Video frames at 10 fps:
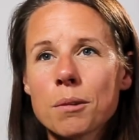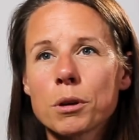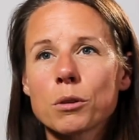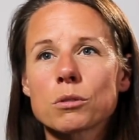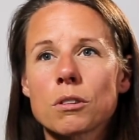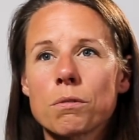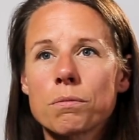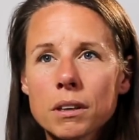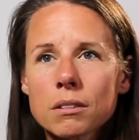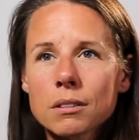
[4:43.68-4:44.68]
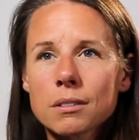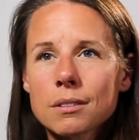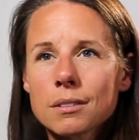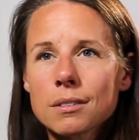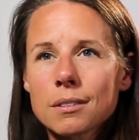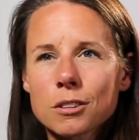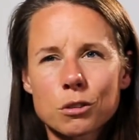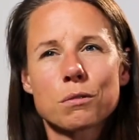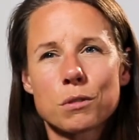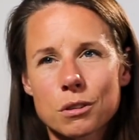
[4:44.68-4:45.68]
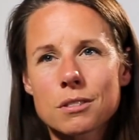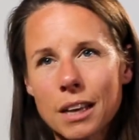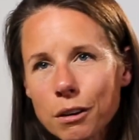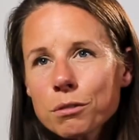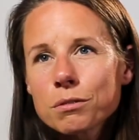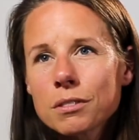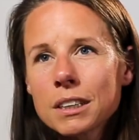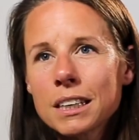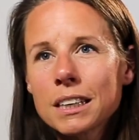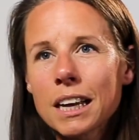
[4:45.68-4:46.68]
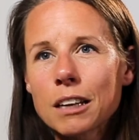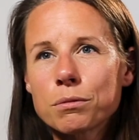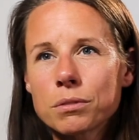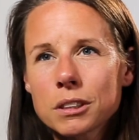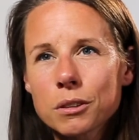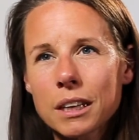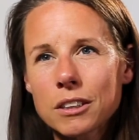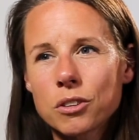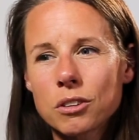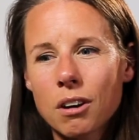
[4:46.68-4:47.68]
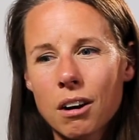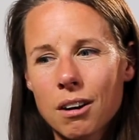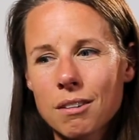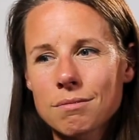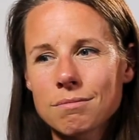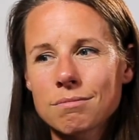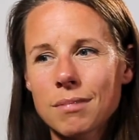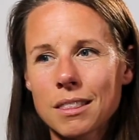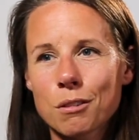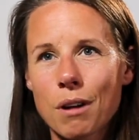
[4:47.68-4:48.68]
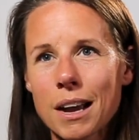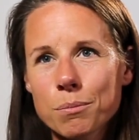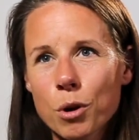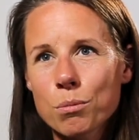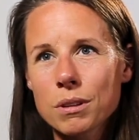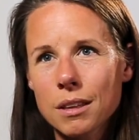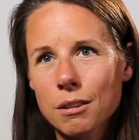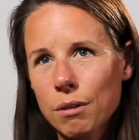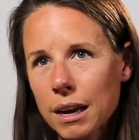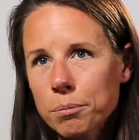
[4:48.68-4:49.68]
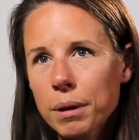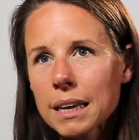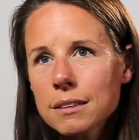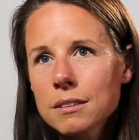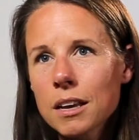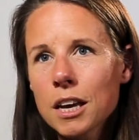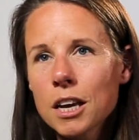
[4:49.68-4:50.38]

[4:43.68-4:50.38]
but also feel sort of yourself and feel that you are at the right moment, at the right place.